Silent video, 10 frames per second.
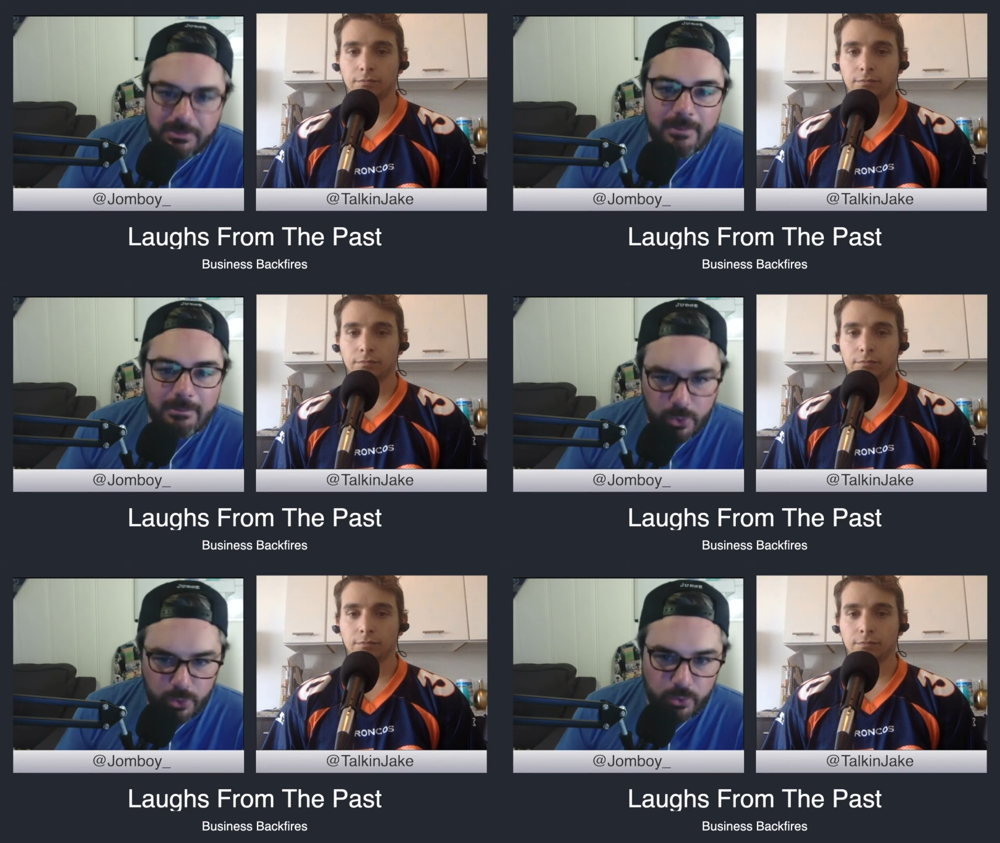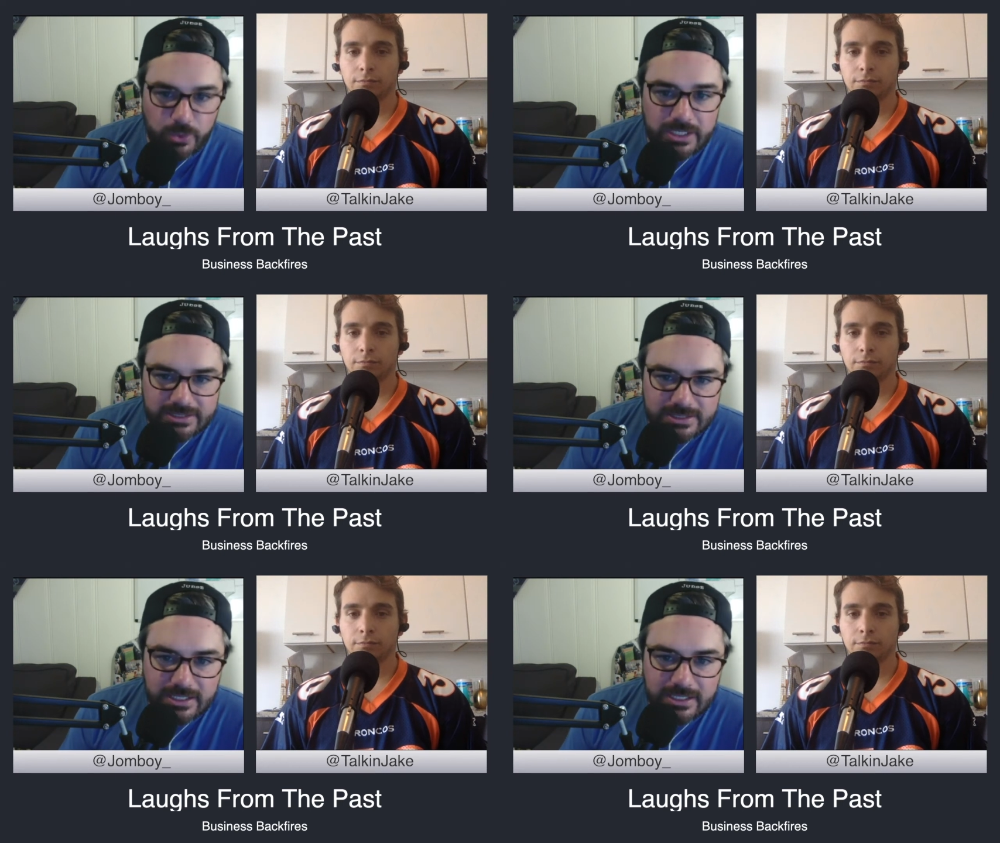Speaker 1: my mood at the
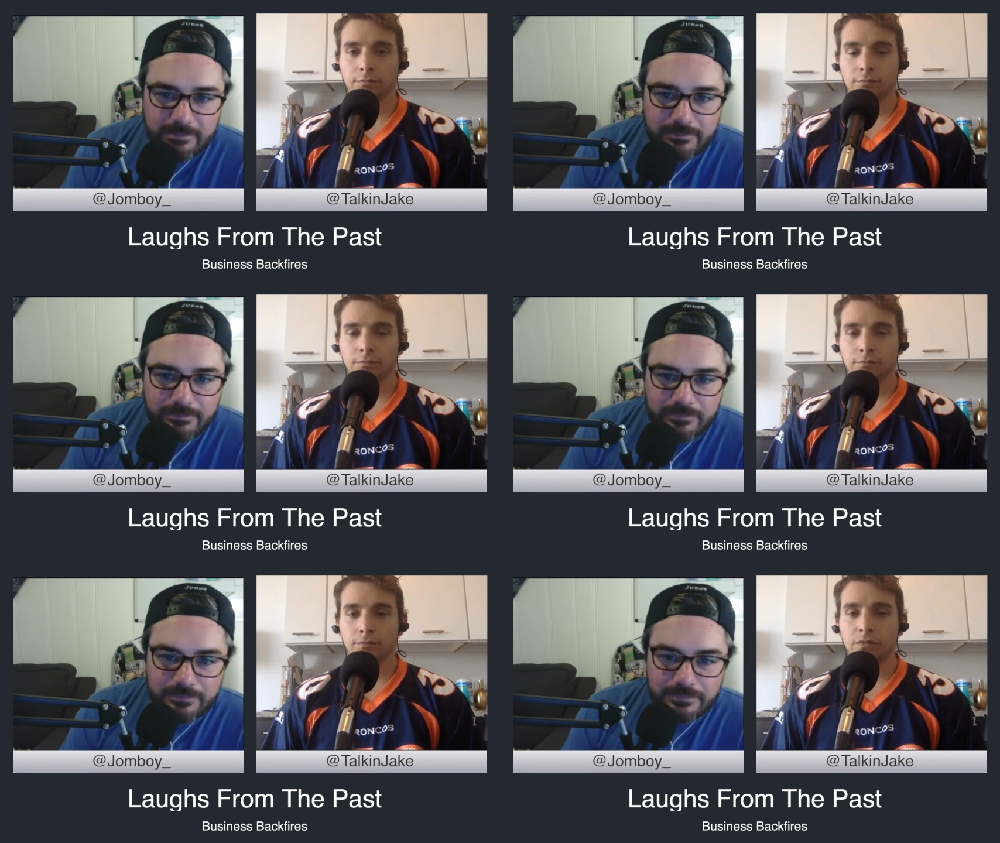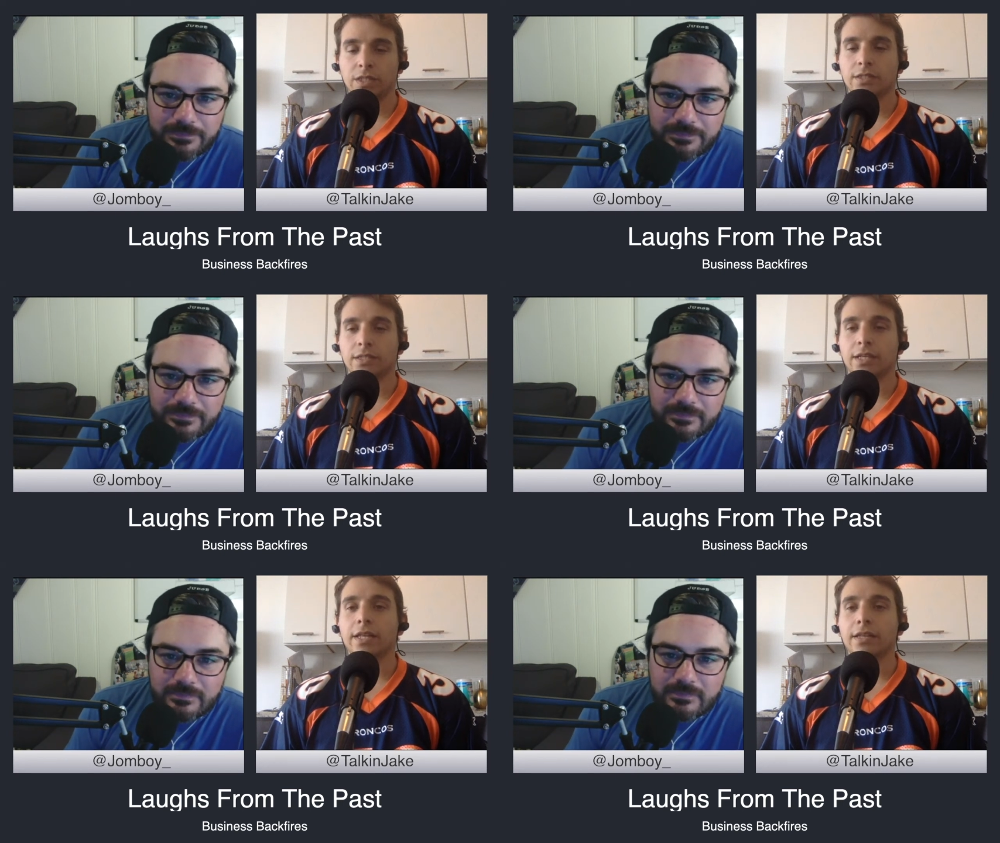time.
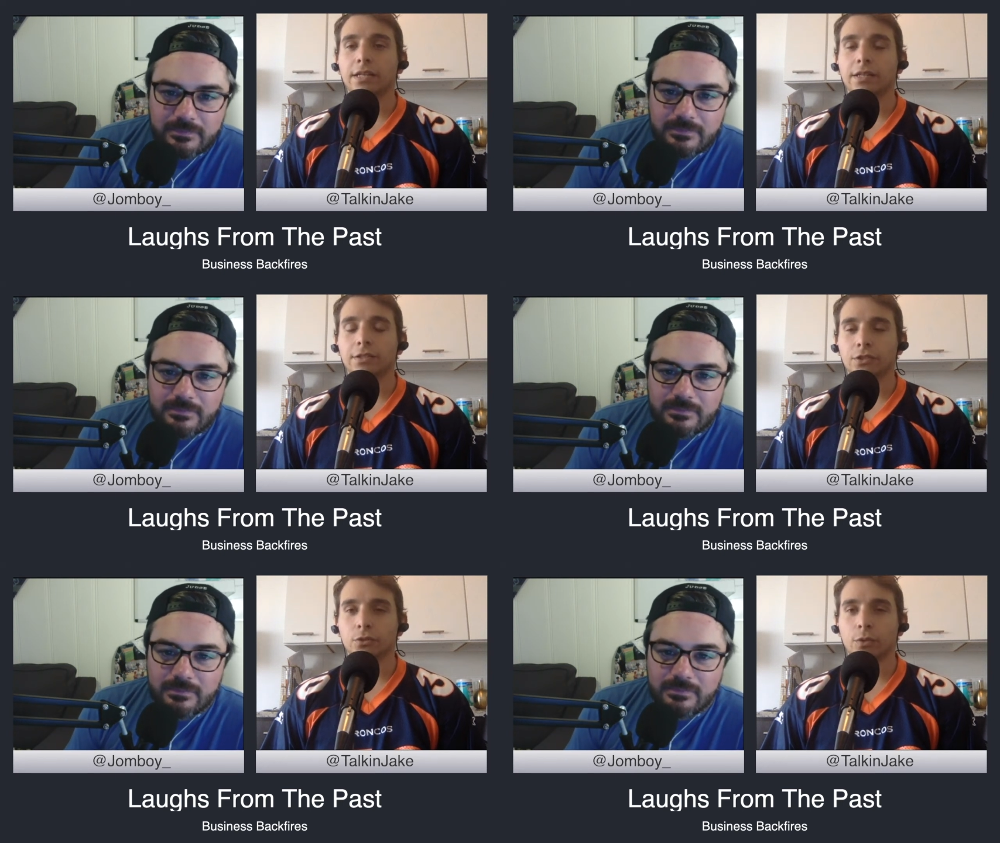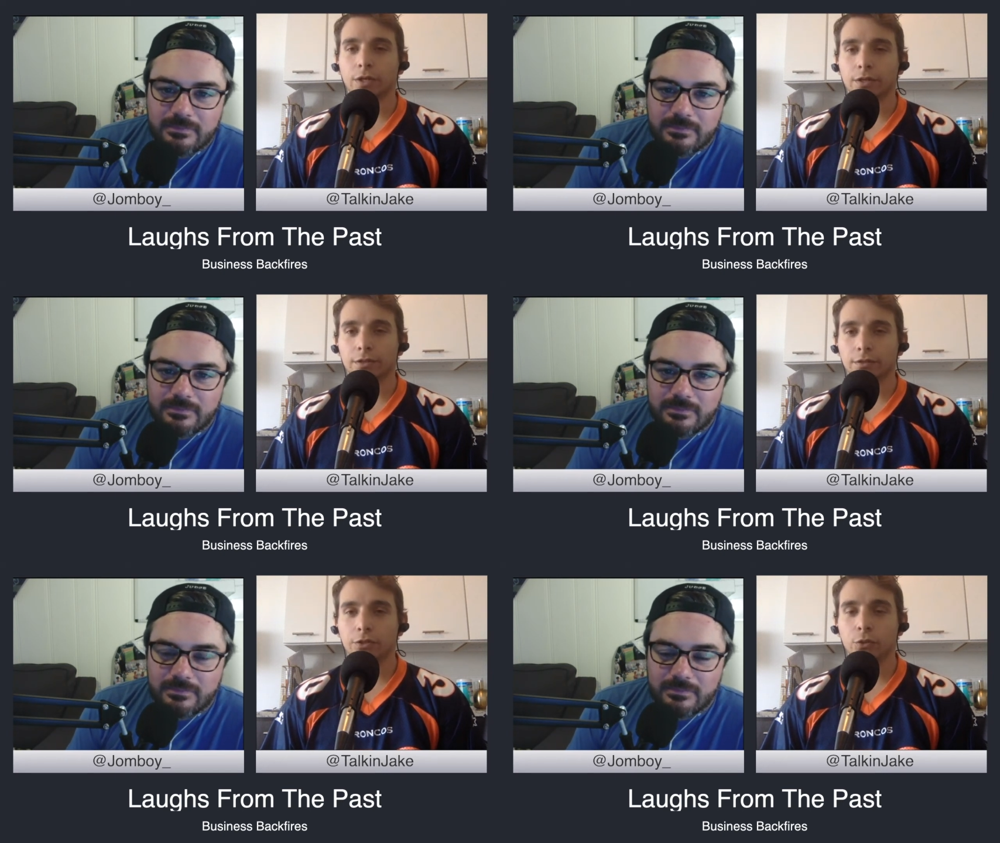See, I think, and this is where
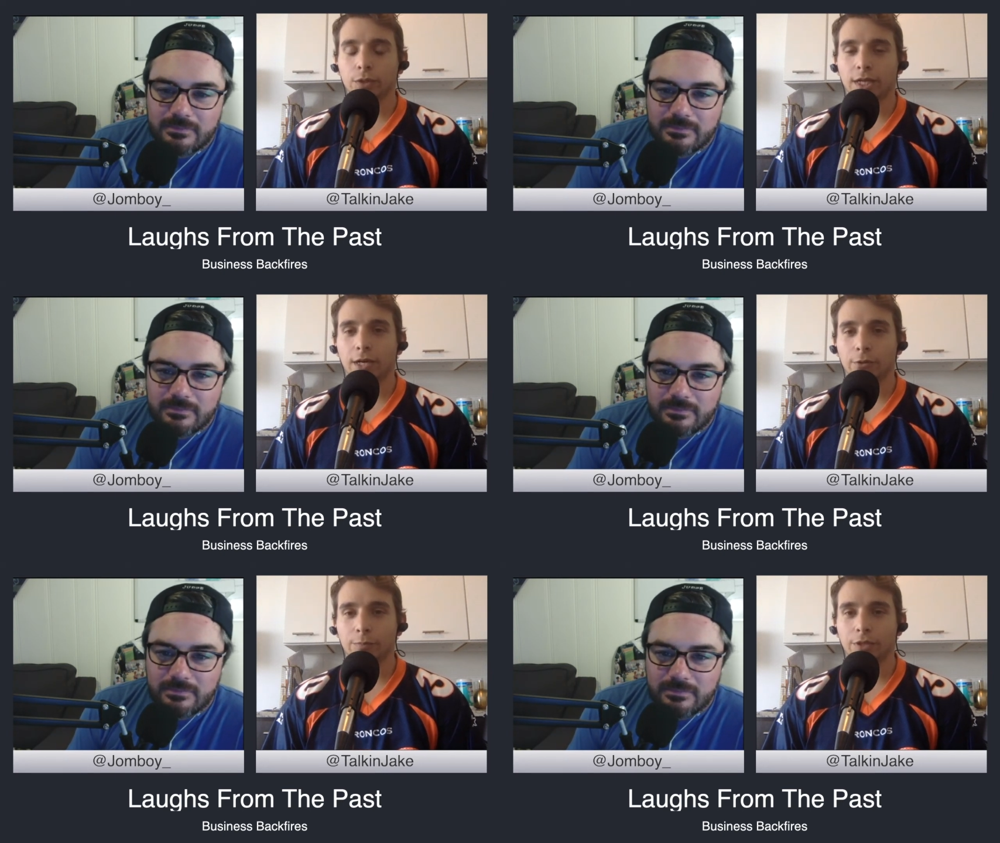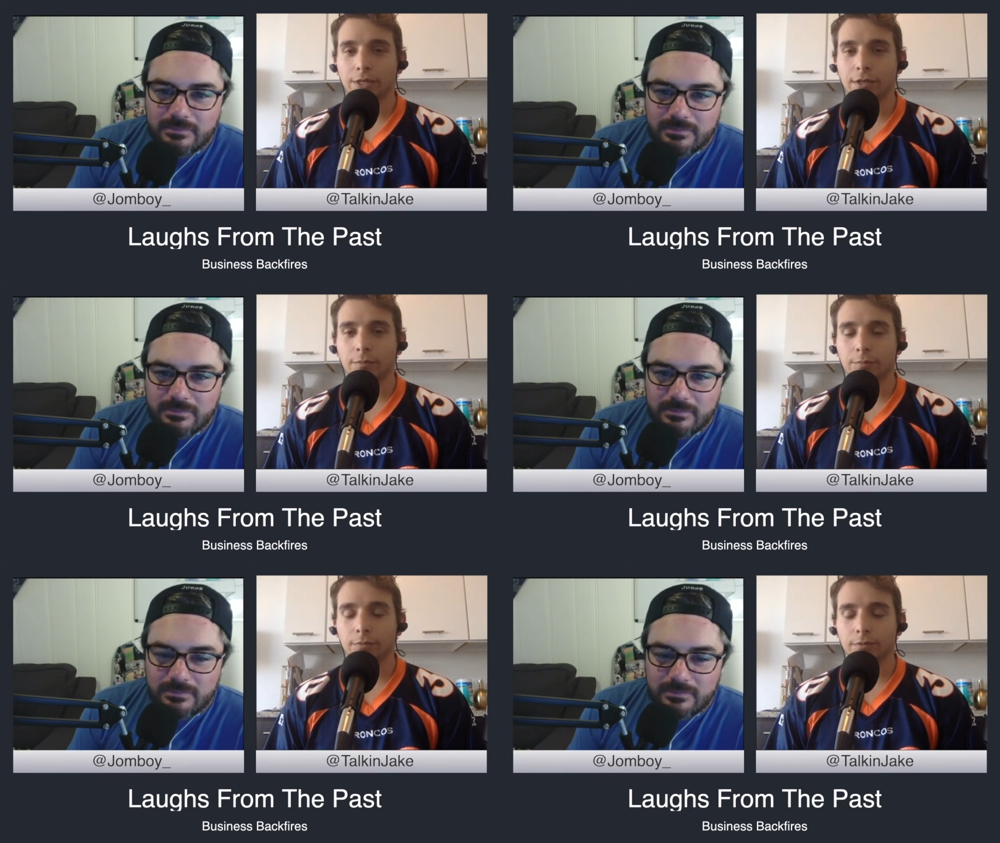you and I would pick
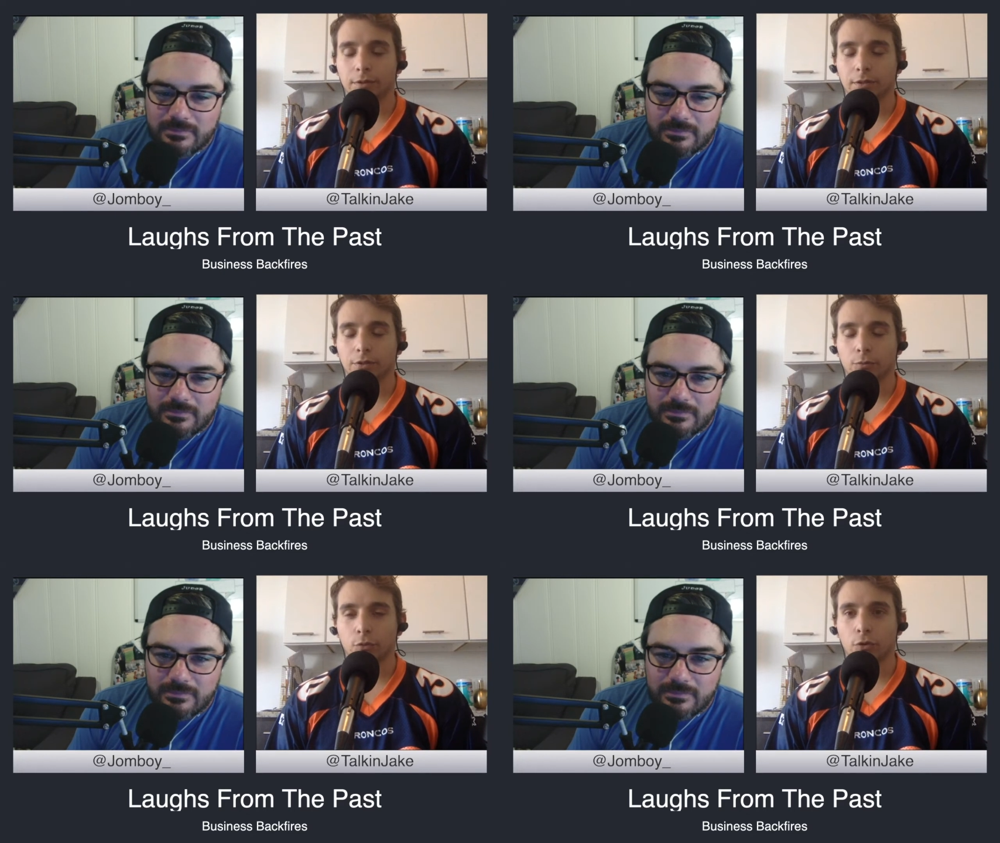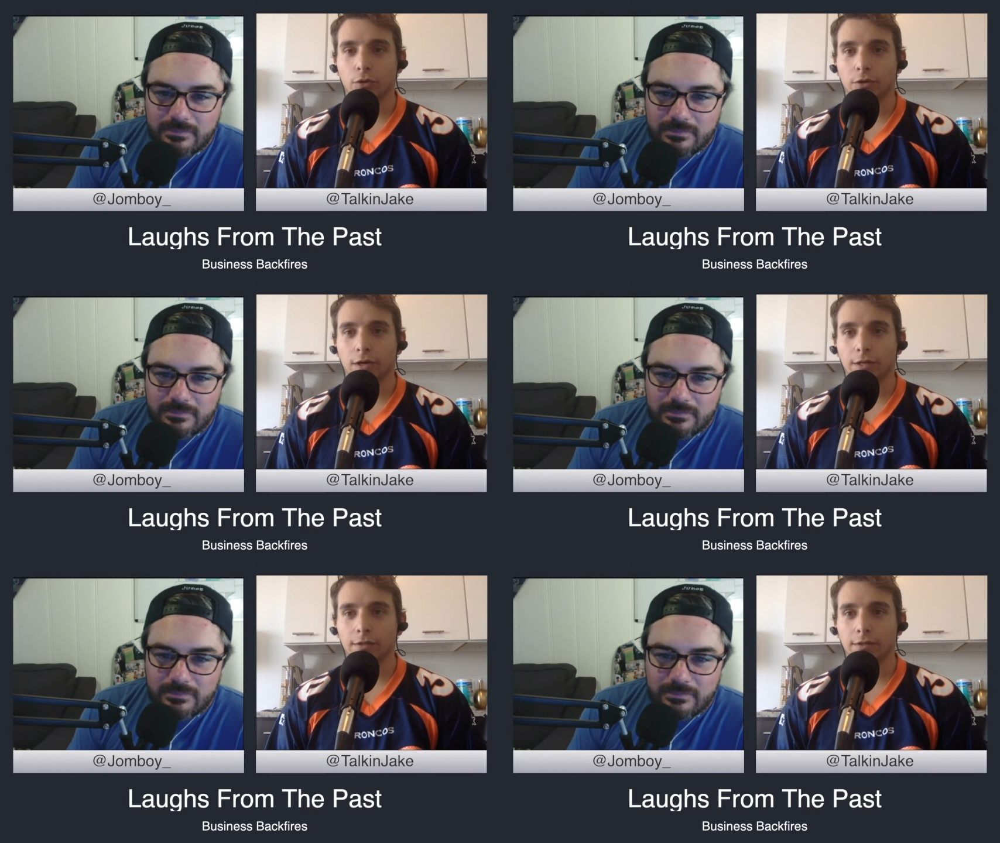up a little more
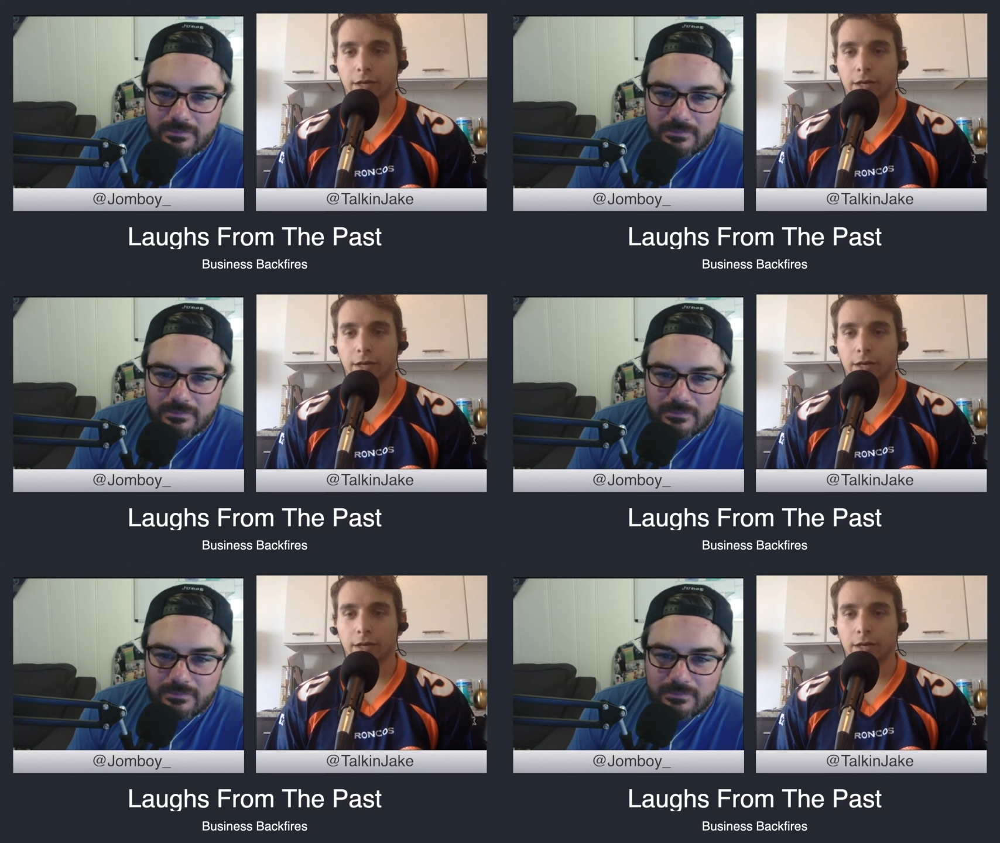on,